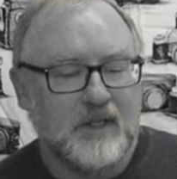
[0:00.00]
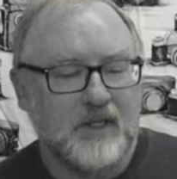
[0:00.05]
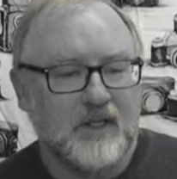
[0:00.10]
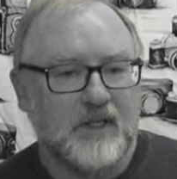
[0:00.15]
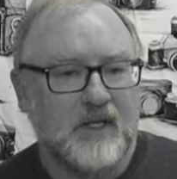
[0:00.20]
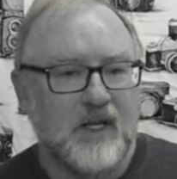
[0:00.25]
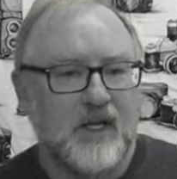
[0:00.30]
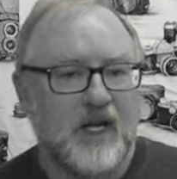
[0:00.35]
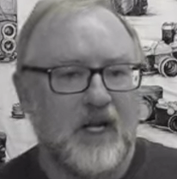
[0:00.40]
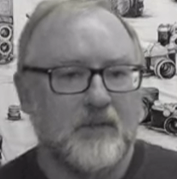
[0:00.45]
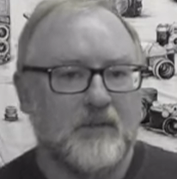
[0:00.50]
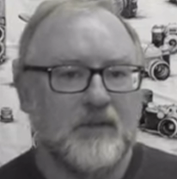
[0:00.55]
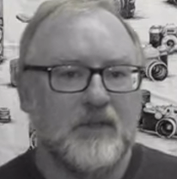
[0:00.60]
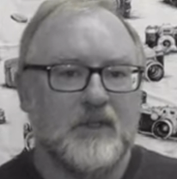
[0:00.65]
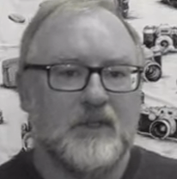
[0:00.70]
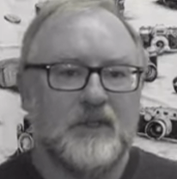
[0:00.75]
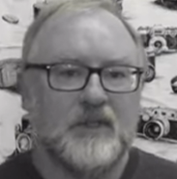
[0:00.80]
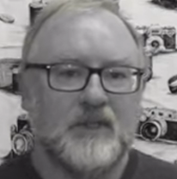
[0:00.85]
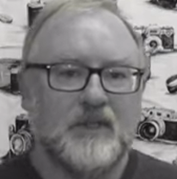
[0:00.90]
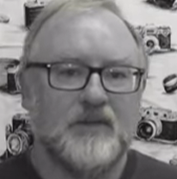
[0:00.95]

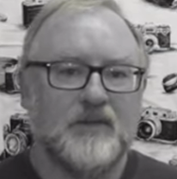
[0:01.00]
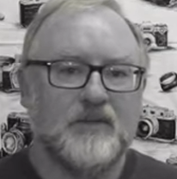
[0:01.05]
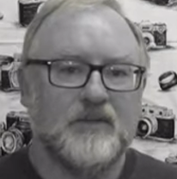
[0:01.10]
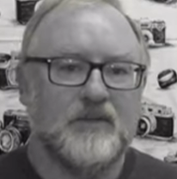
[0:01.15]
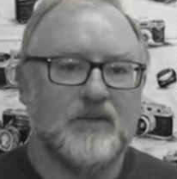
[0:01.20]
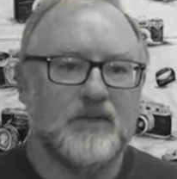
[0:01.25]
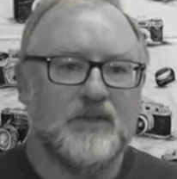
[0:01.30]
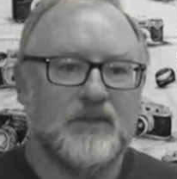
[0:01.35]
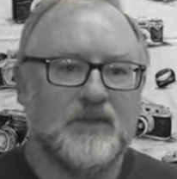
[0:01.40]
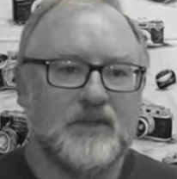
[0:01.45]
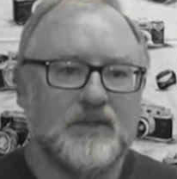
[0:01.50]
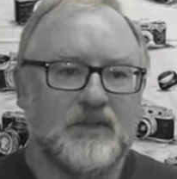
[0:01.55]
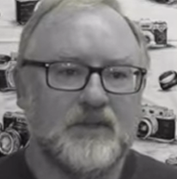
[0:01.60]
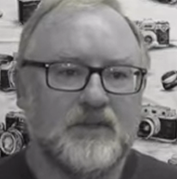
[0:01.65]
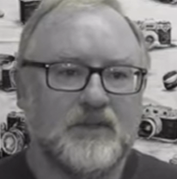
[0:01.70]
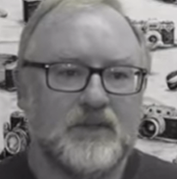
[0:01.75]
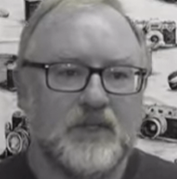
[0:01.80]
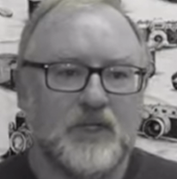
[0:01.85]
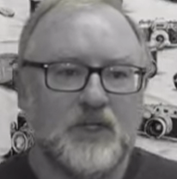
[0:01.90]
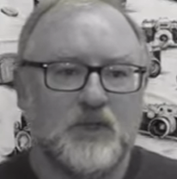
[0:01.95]
camera with
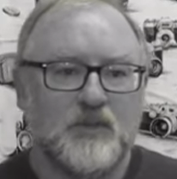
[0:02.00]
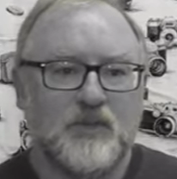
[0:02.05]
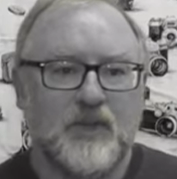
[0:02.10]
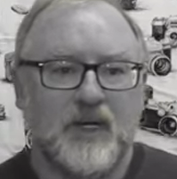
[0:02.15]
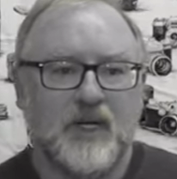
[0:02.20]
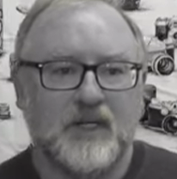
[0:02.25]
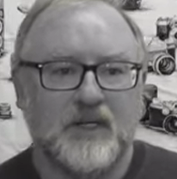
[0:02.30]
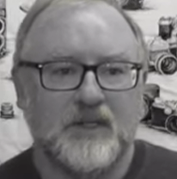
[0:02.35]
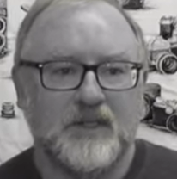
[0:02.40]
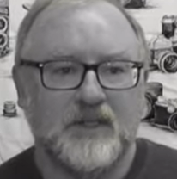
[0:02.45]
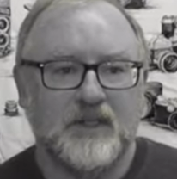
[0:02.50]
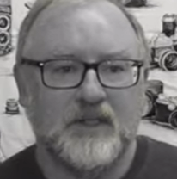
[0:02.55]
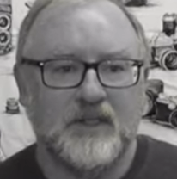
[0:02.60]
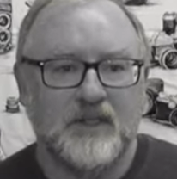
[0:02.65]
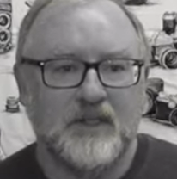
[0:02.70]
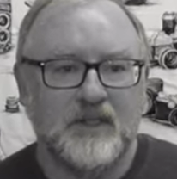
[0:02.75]
suspect